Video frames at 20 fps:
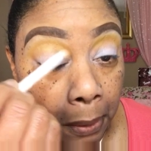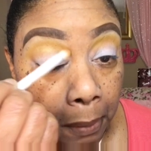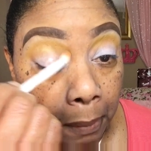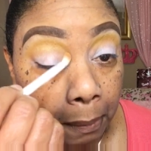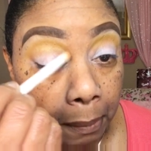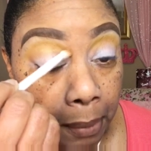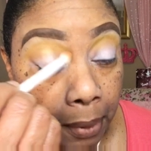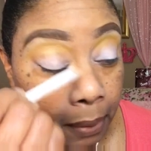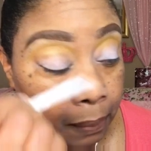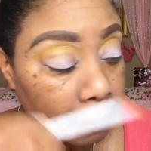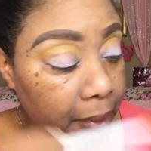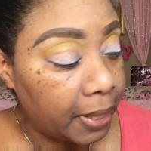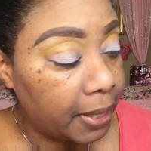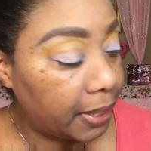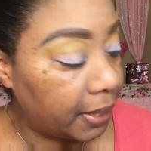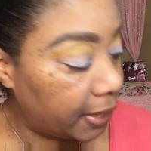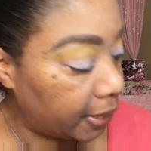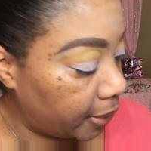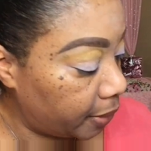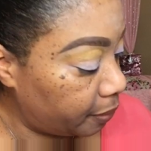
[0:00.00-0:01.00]
But right
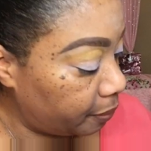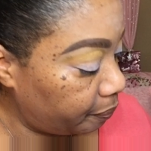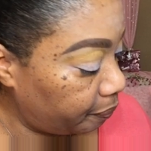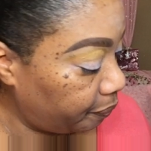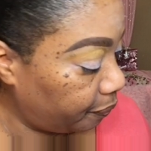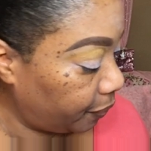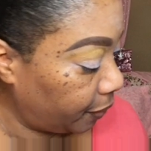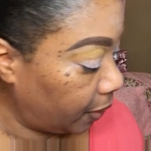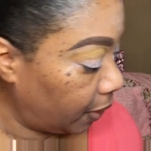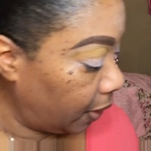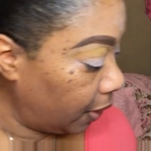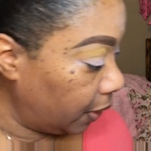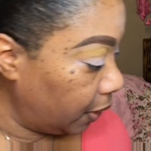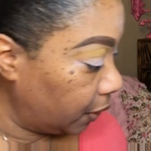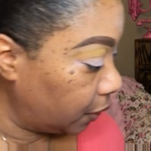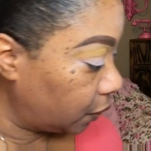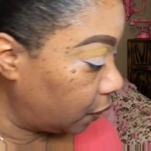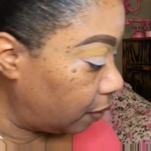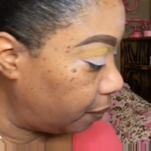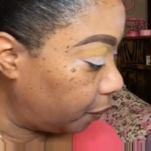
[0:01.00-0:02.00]
now,
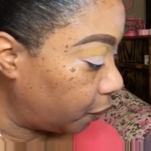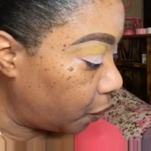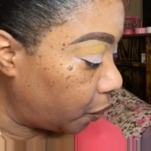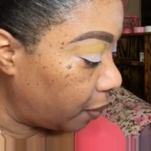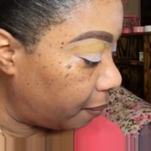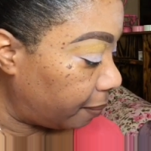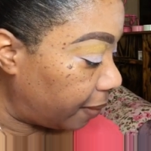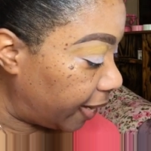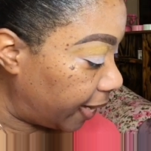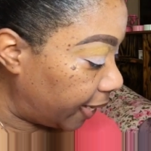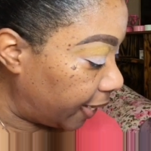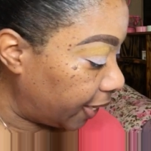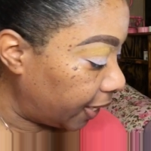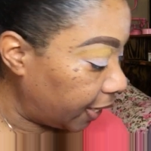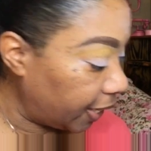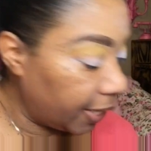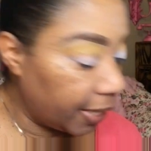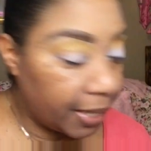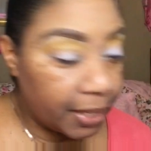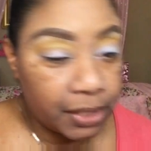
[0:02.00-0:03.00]
so I'm going back
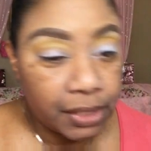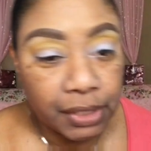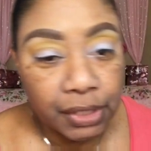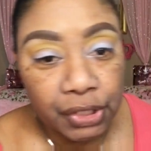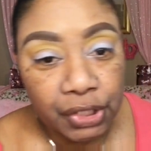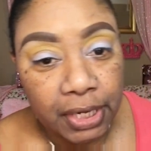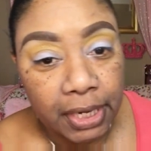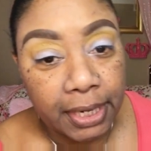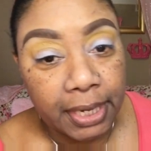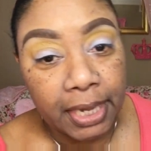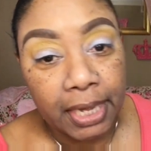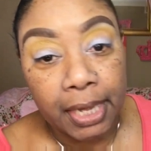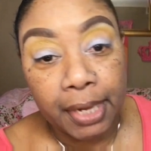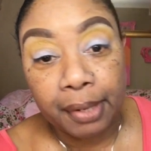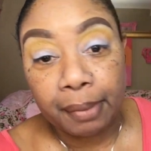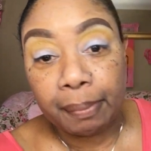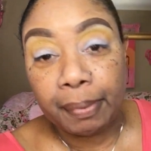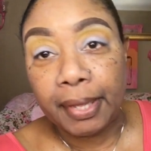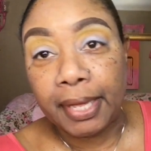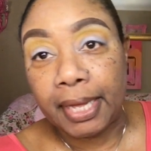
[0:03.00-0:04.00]
into the
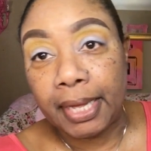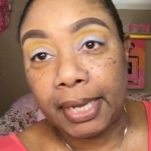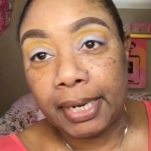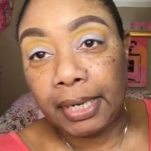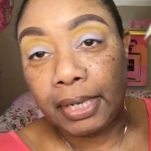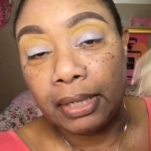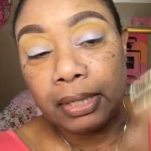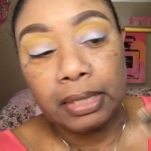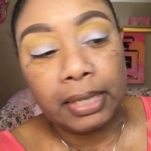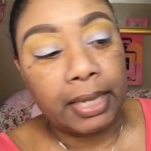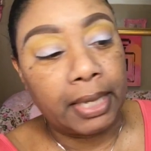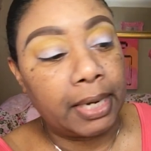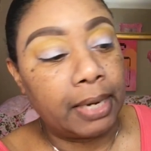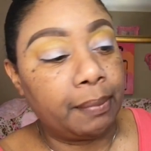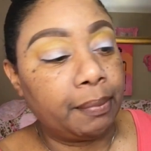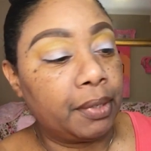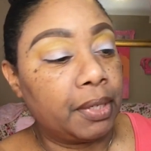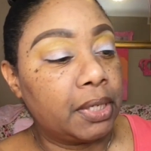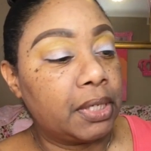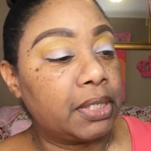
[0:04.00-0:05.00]
Jacquiana palette, and
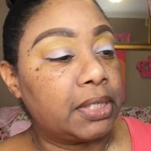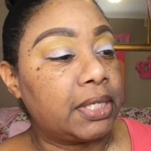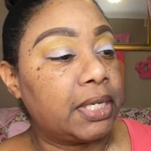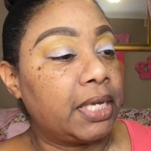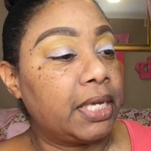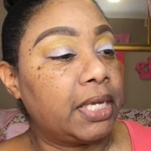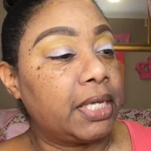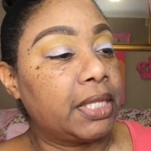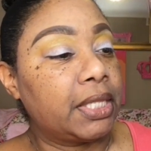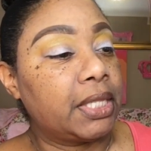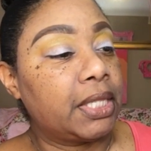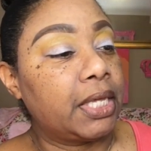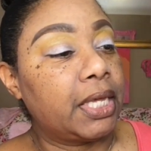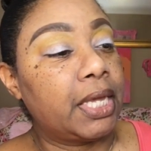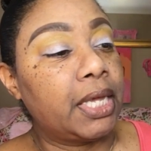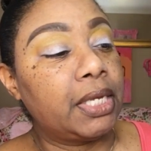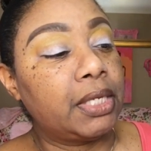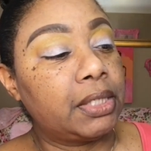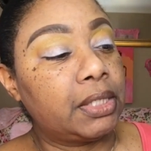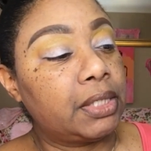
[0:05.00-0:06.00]
I'm going to take
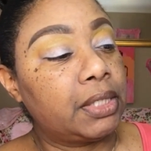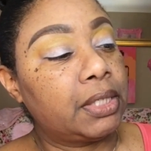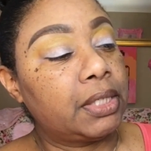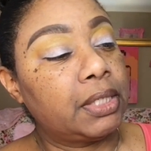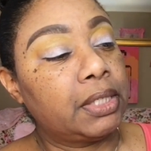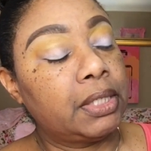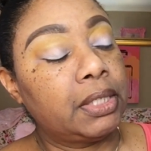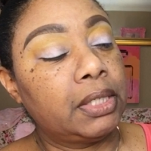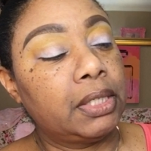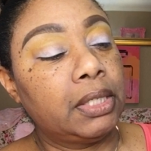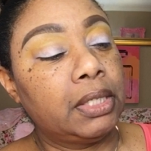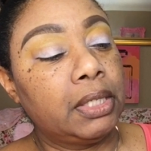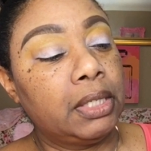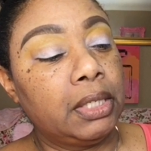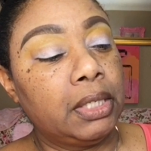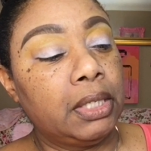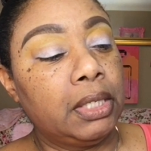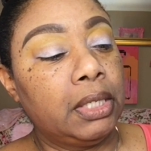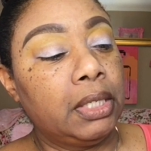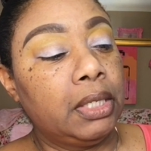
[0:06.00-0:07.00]
that
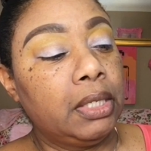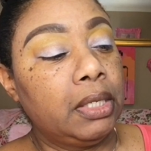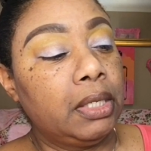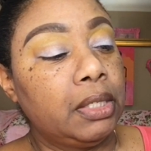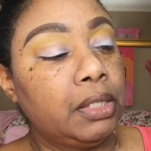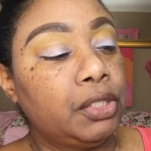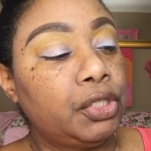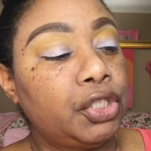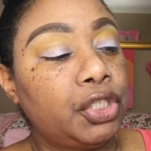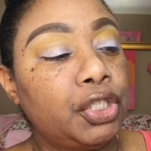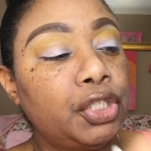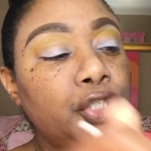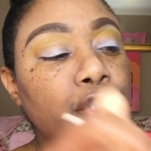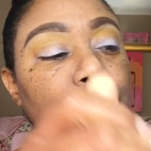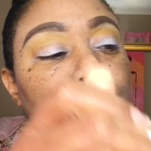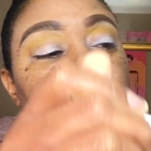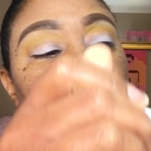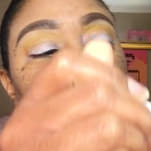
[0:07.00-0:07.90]
ginger